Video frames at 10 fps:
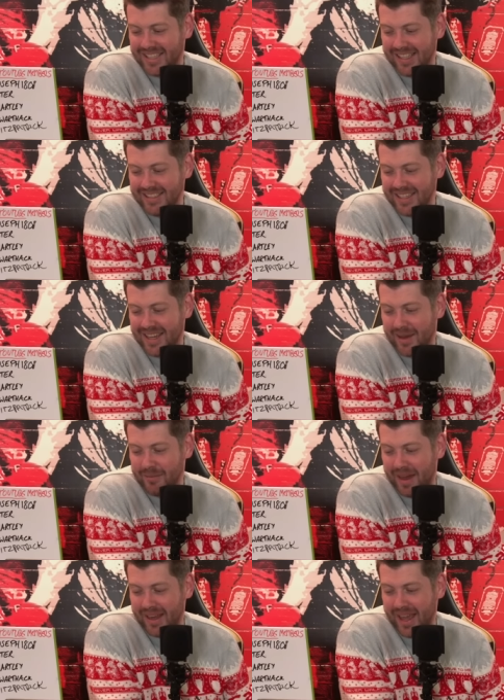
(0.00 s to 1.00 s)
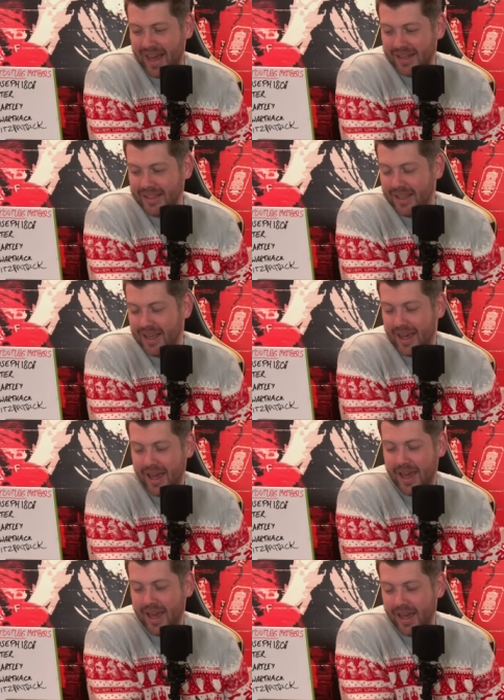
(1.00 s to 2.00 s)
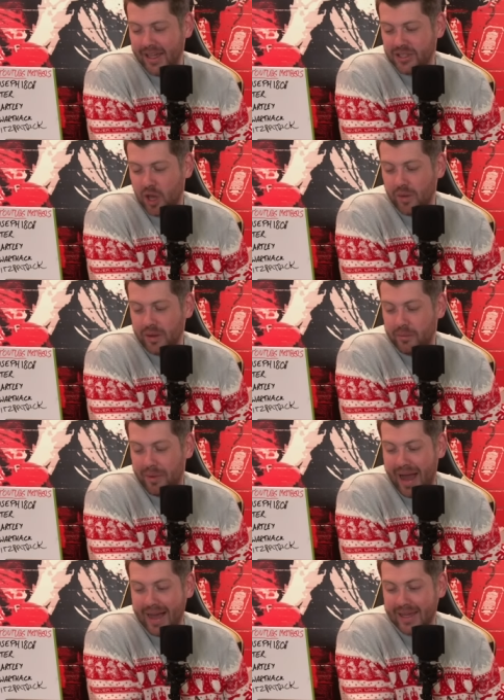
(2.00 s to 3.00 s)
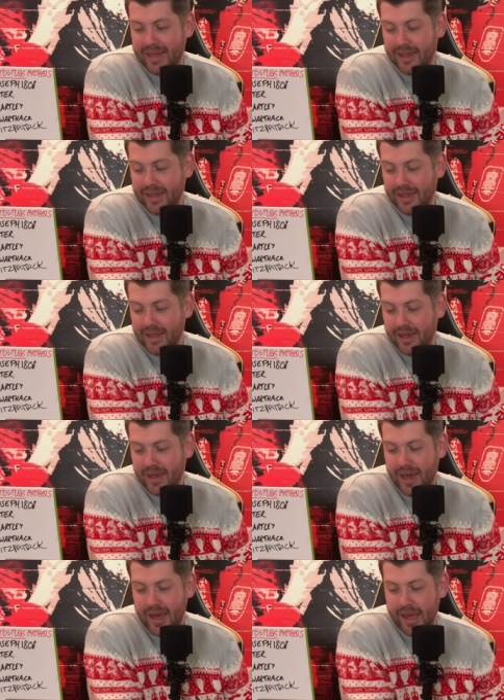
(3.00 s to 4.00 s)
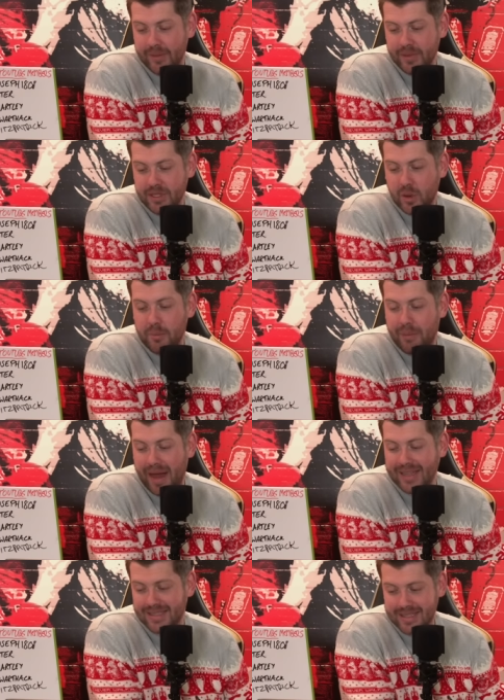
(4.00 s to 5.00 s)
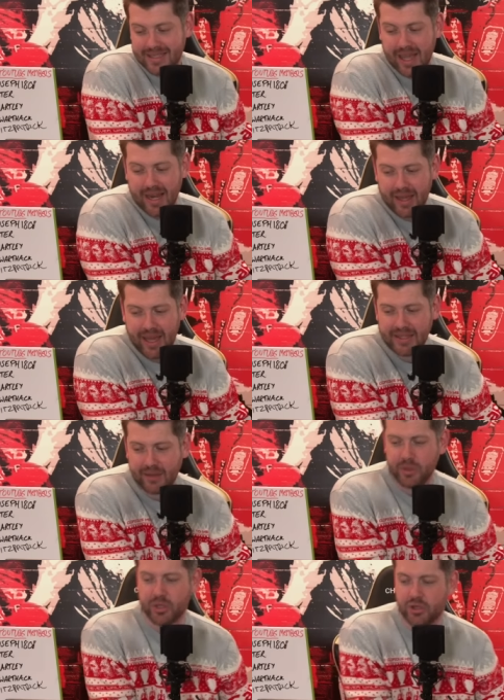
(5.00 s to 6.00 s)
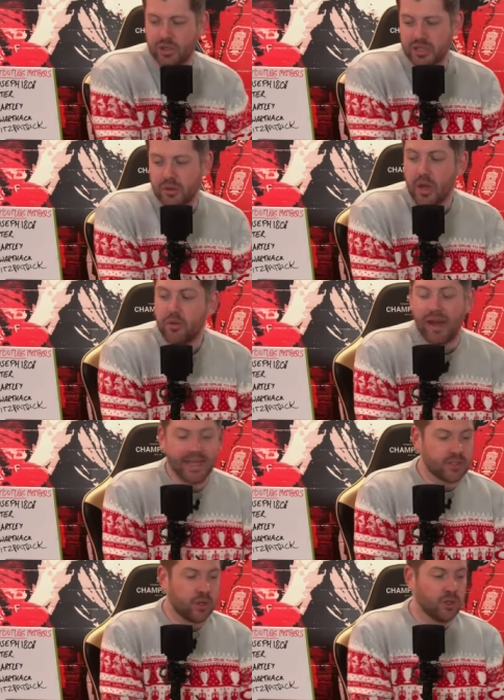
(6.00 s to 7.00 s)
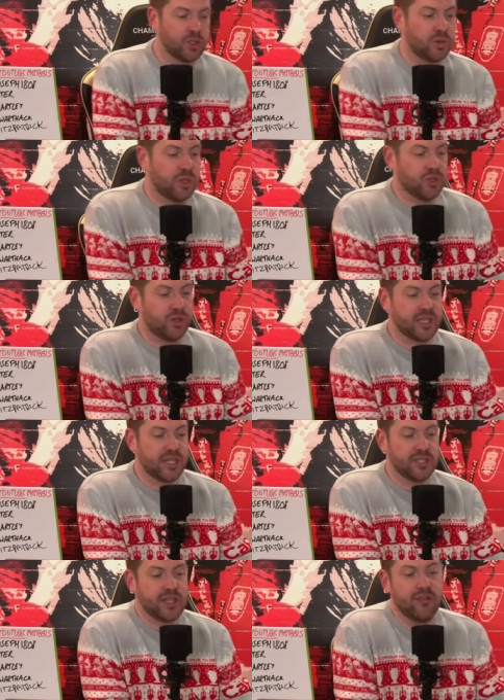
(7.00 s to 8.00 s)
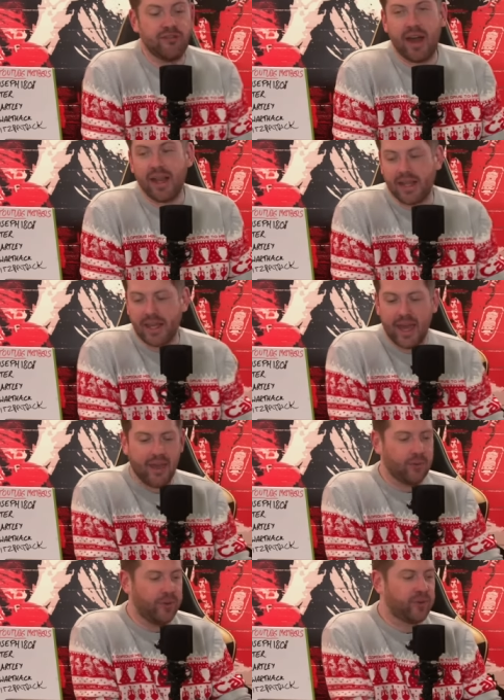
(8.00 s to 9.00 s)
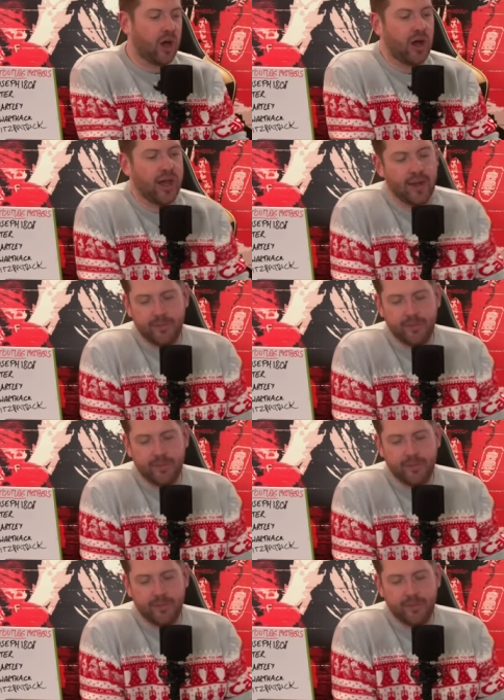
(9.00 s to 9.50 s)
Sandra Marianne is going back. is going back to Salah. I think we should all do. Right, cool. Just want to draw your attention then finally. Yeah, we've got